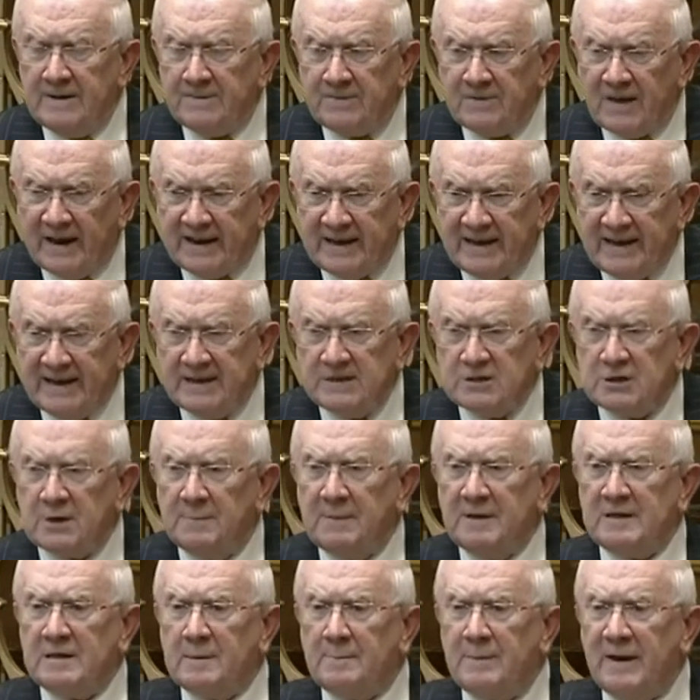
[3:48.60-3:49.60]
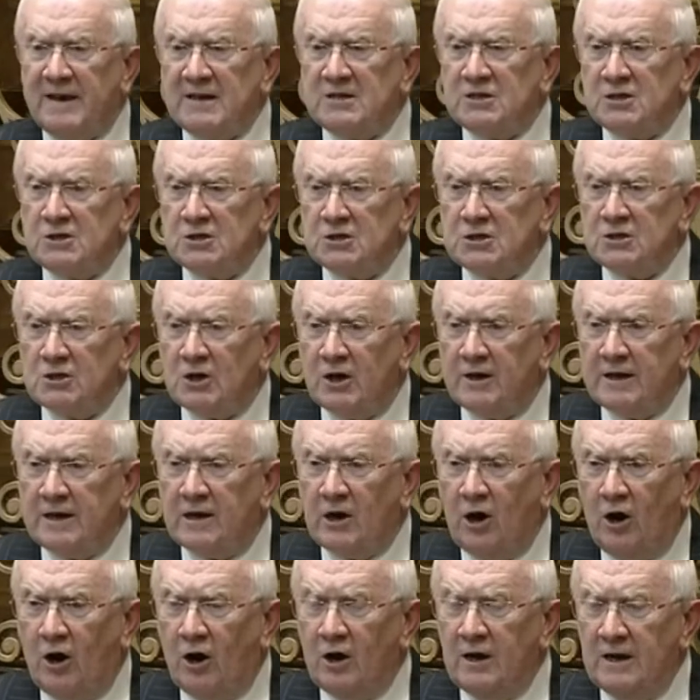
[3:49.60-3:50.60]
he is about the patients in
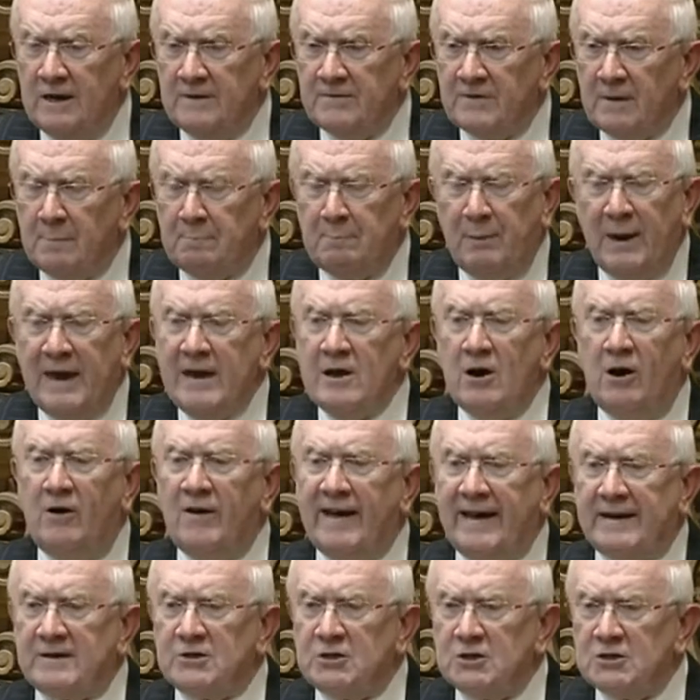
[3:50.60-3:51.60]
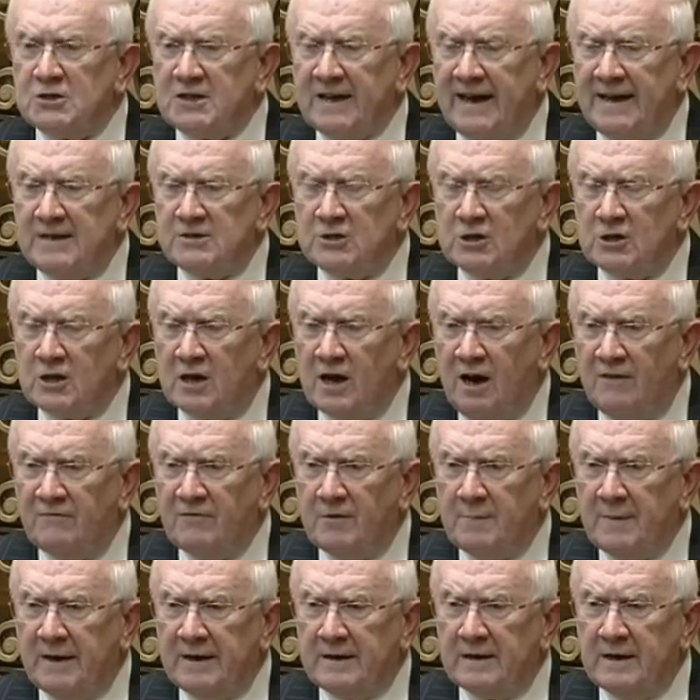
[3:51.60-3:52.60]
Donegal. The PR exercise in
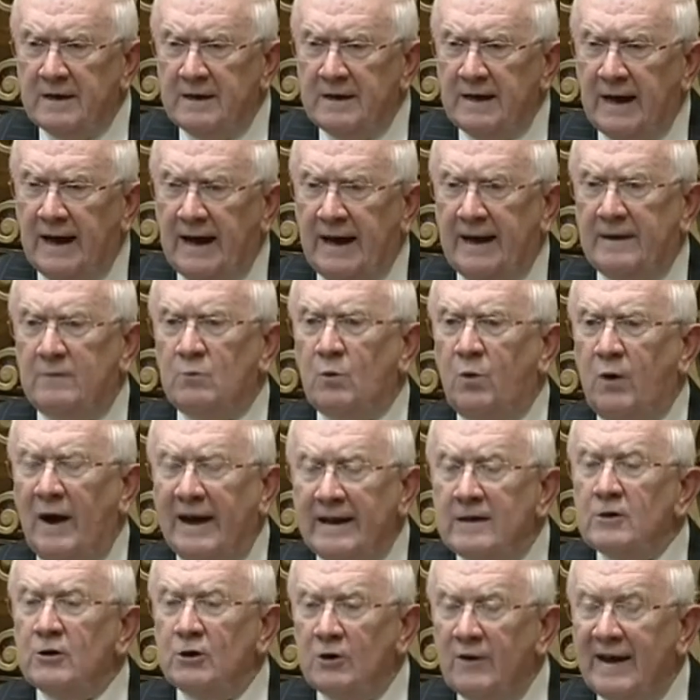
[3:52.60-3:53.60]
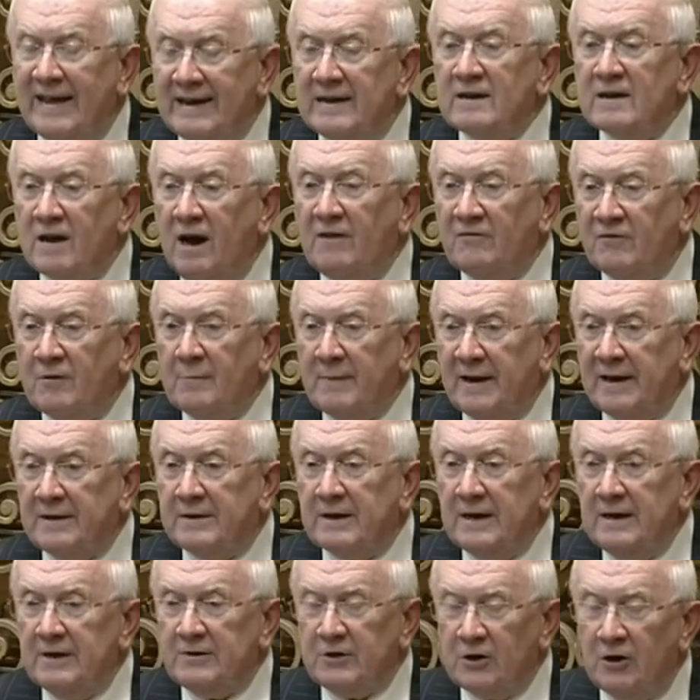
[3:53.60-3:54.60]
government, and while you're in
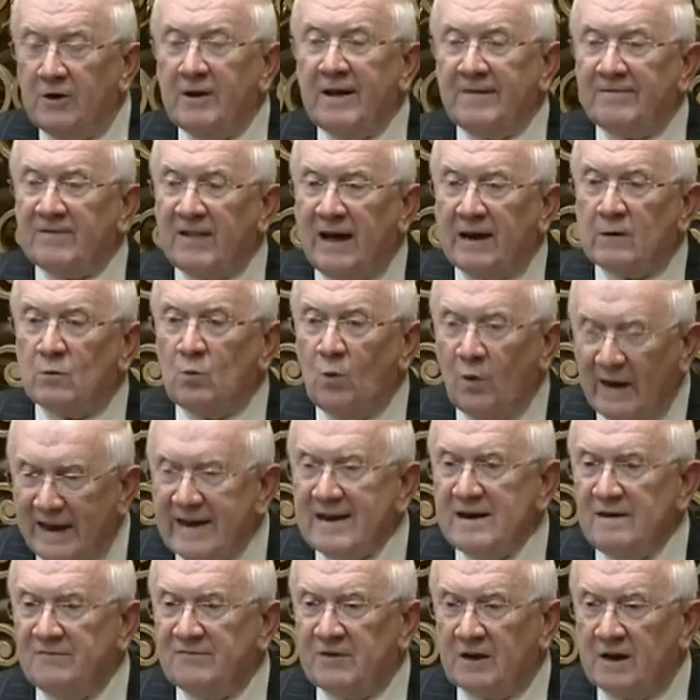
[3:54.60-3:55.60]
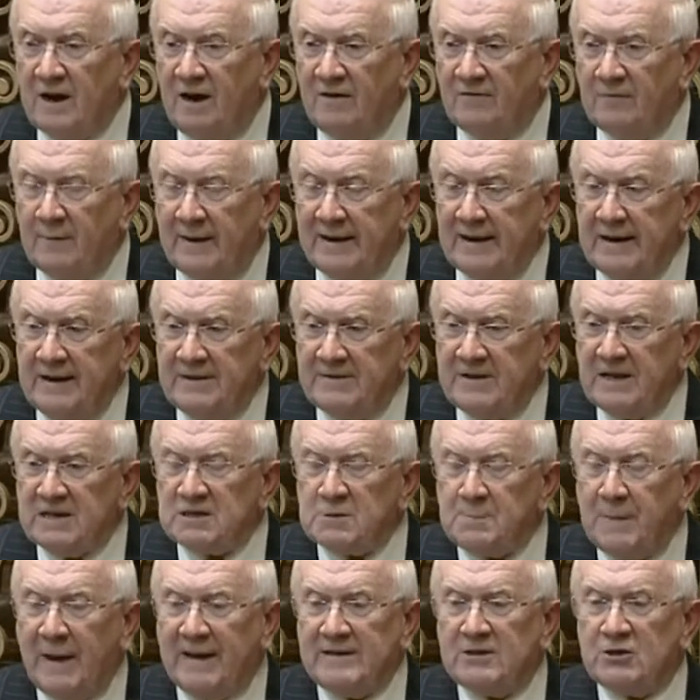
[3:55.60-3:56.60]
government, you're not that wing of the government. They
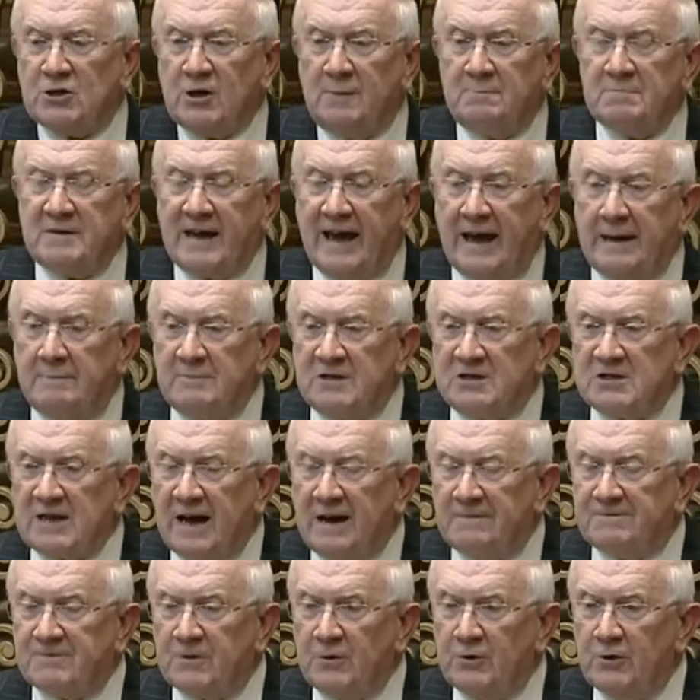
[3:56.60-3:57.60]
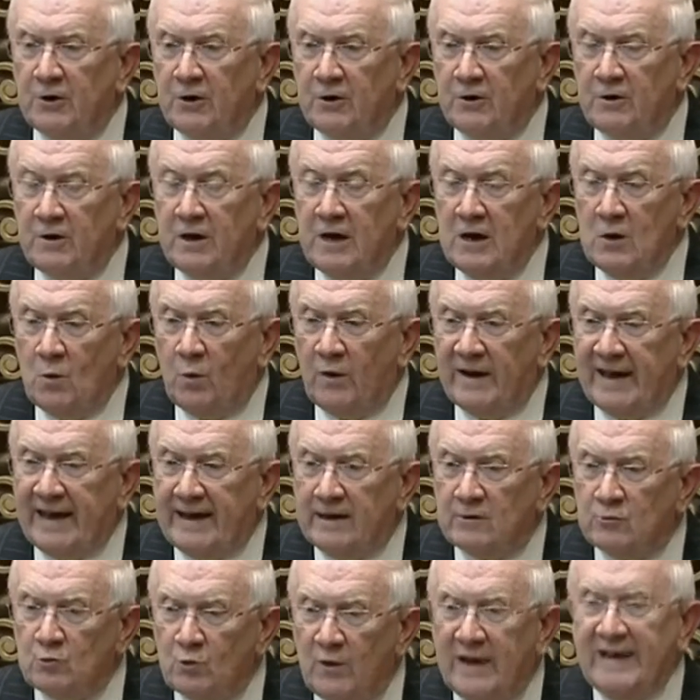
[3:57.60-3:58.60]
spent some time this afternoon, when I
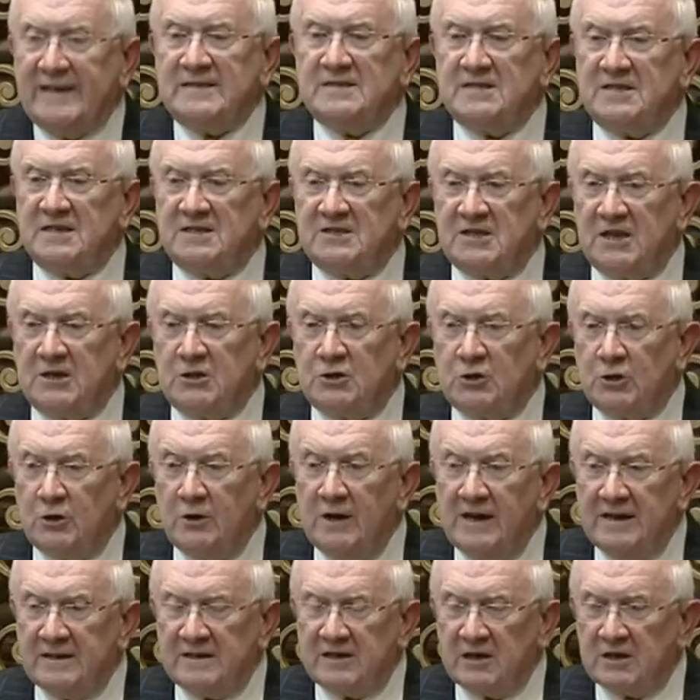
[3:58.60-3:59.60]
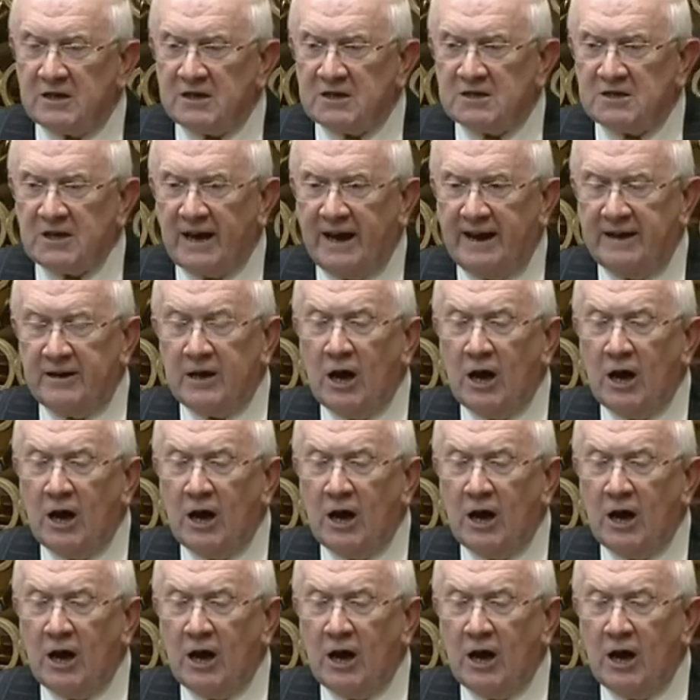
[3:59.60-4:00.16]
had raised this issue, to decide